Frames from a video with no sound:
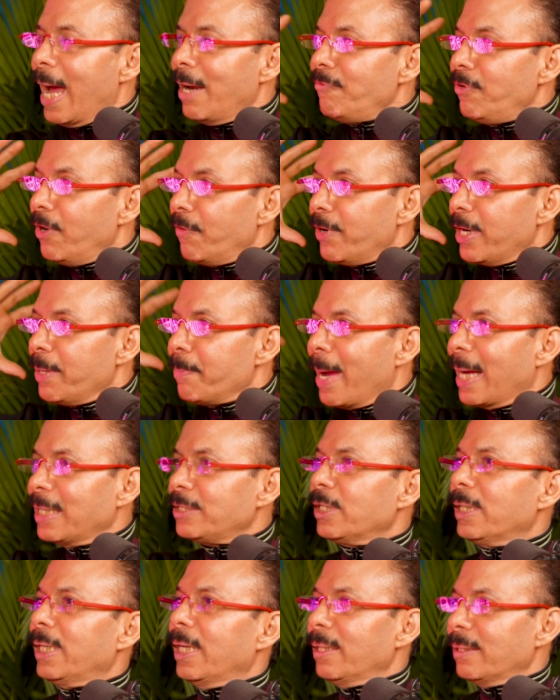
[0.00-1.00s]
And we were
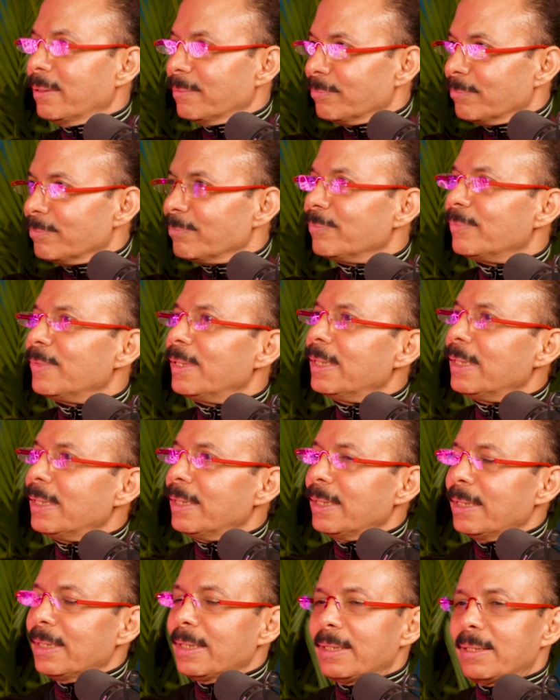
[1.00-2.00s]
imagining
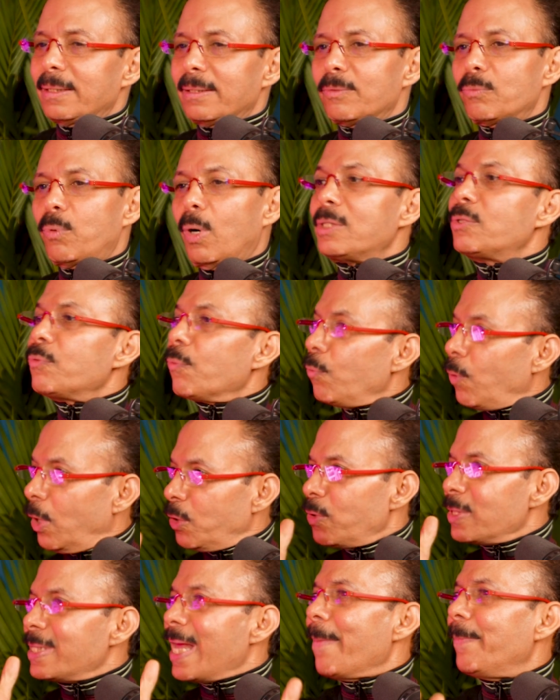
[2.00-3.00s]
what
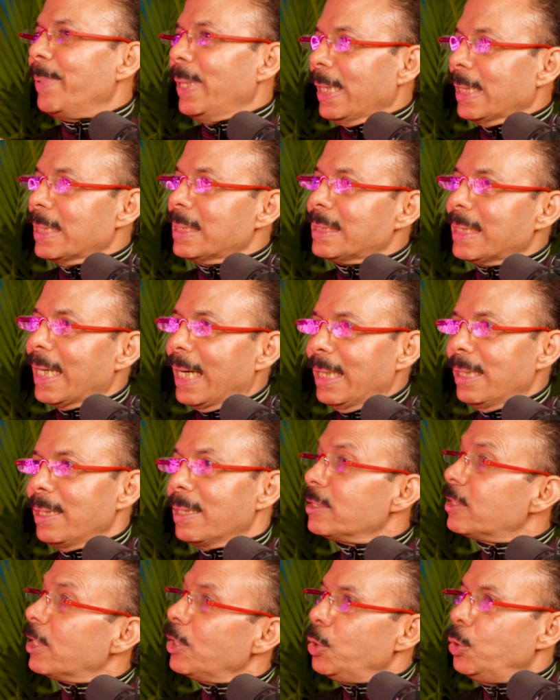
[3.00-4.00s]
was happening
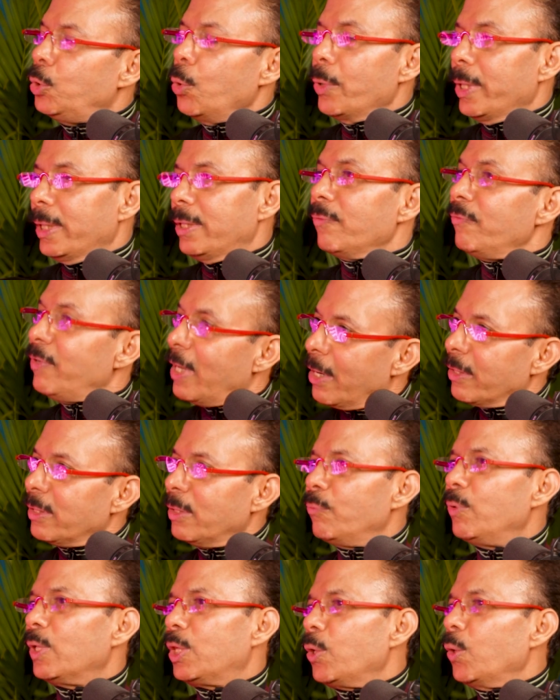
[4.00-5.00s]
inside. So do it. We
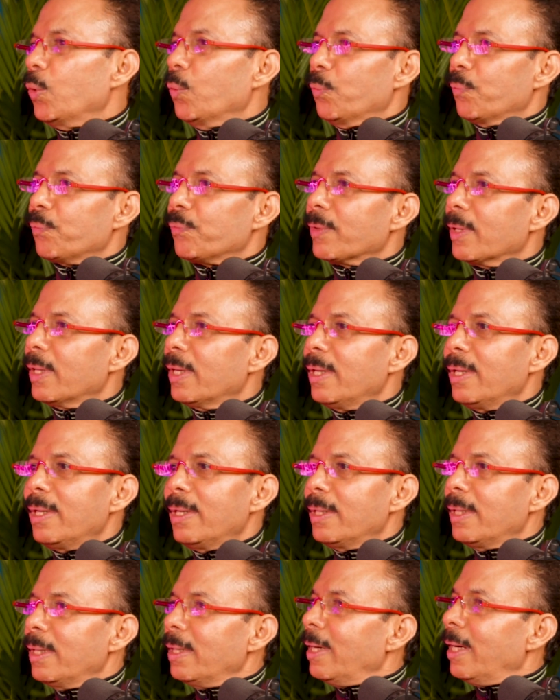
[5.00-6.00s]
are with you.
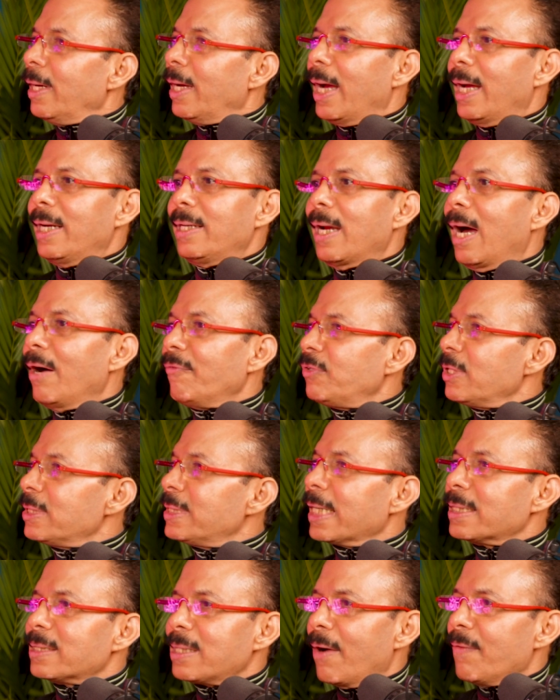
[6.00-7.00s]
And
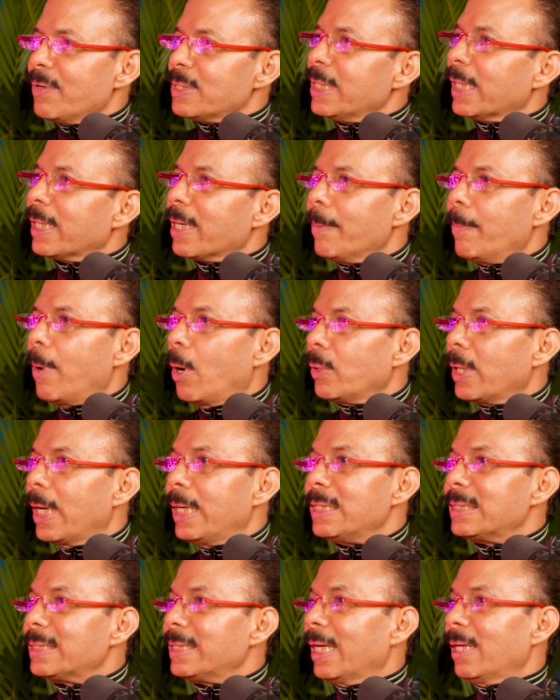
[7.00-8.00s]
after 6 hours, he came
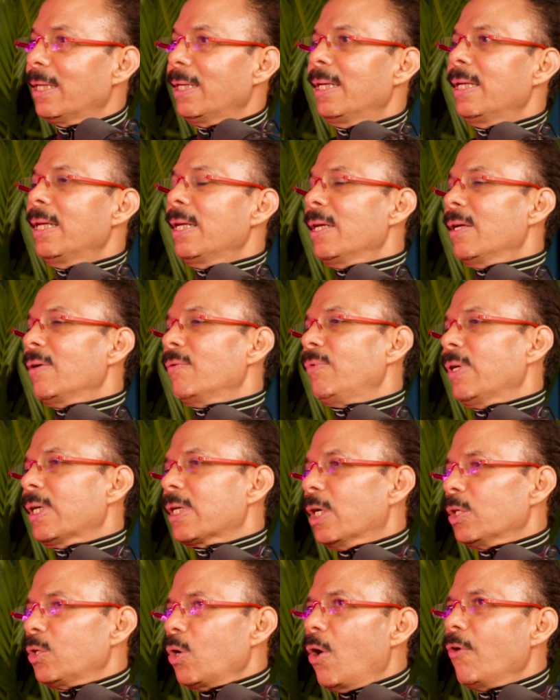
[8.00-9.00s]
out and he's saying,
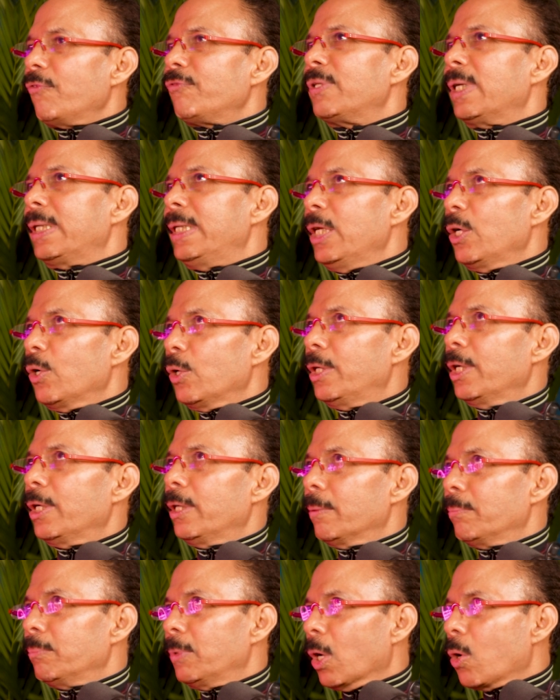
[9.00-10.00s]
we cut off the
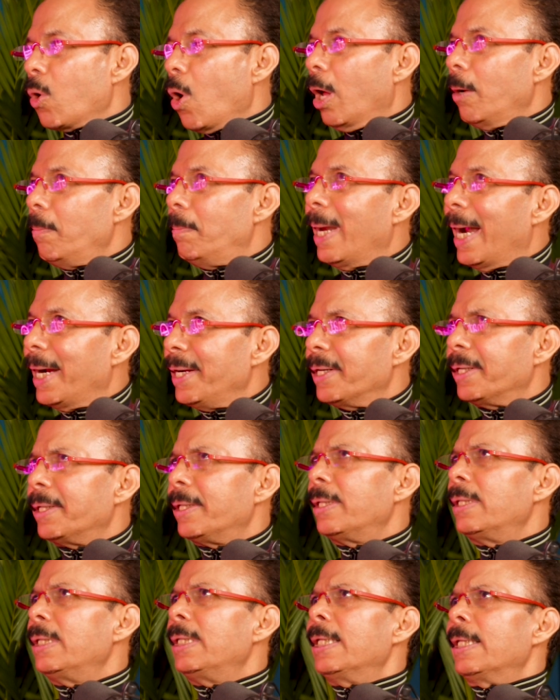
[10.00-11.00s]
duodenum, the
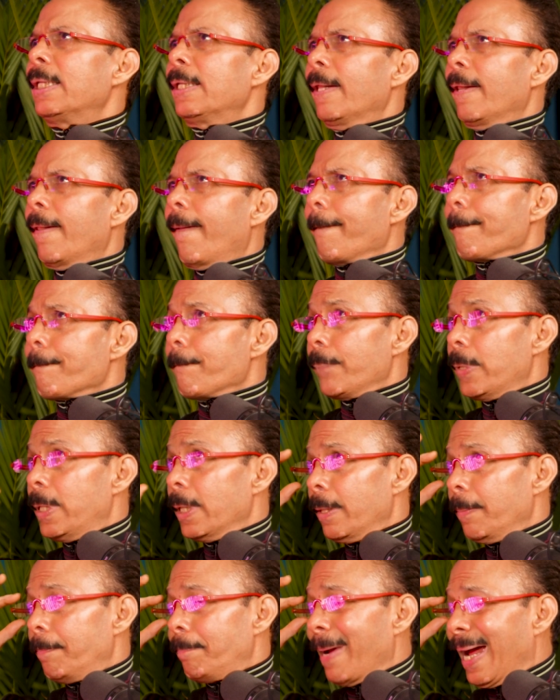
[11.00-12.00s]
gallbladder,
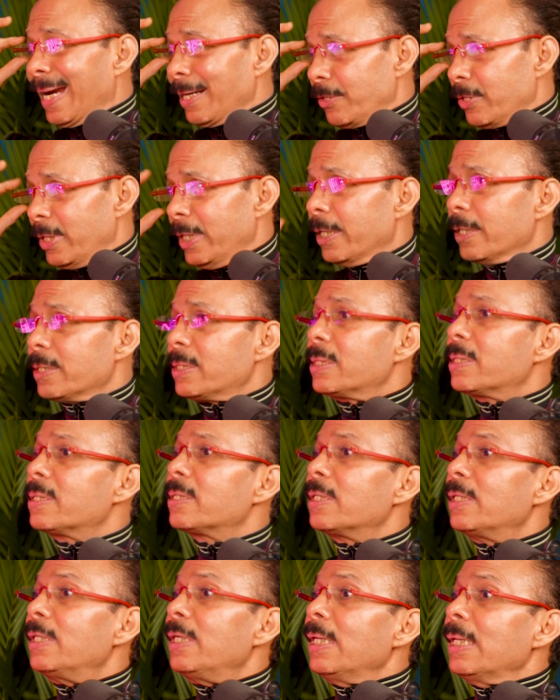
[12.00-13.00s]
the
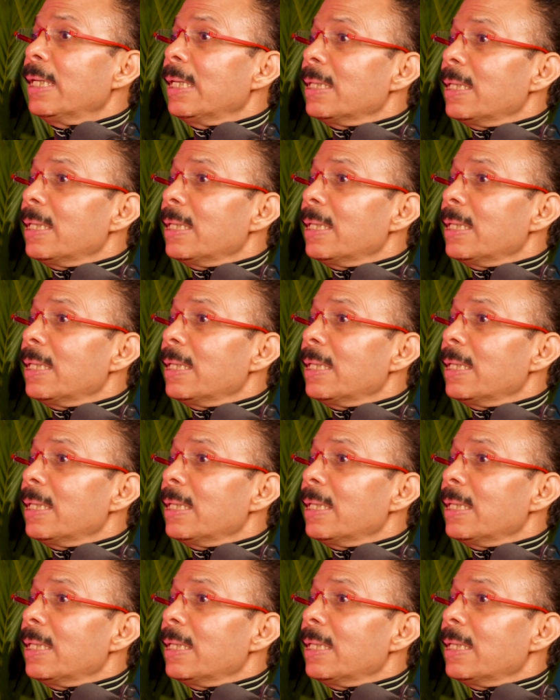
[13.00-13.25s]
pancreas,